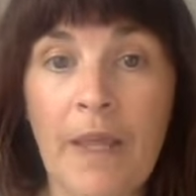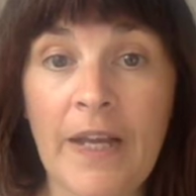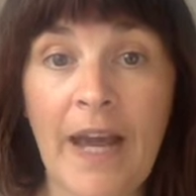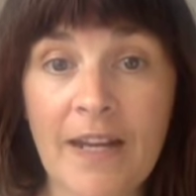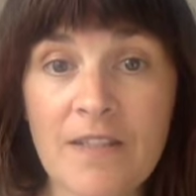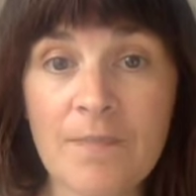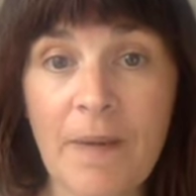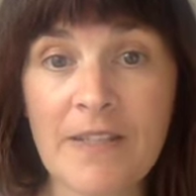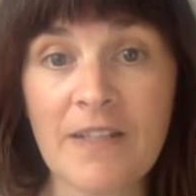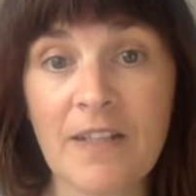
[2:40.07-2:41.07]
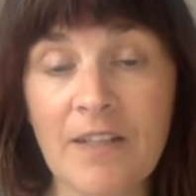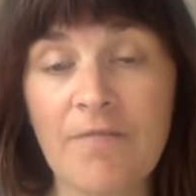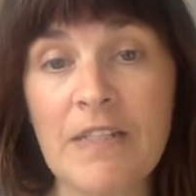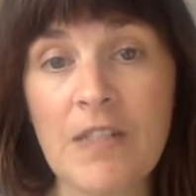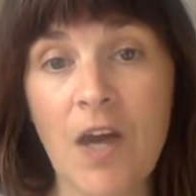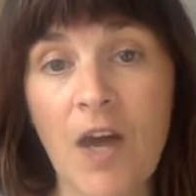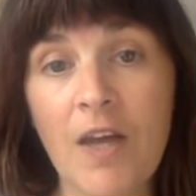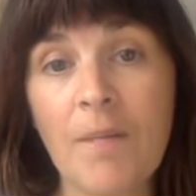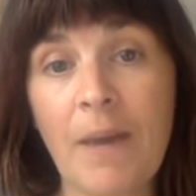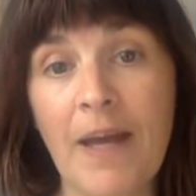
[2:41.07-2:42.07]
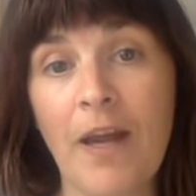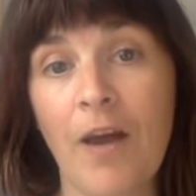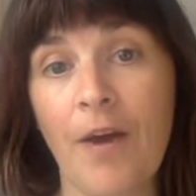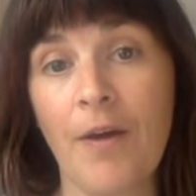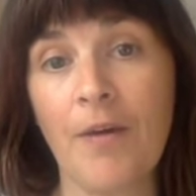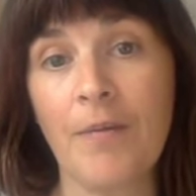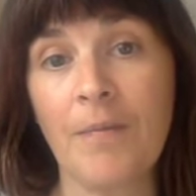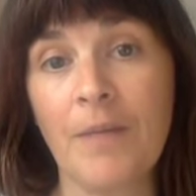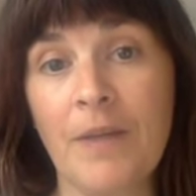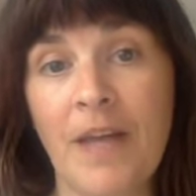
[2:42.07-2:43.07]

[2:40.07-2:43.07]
and had to basically return back home,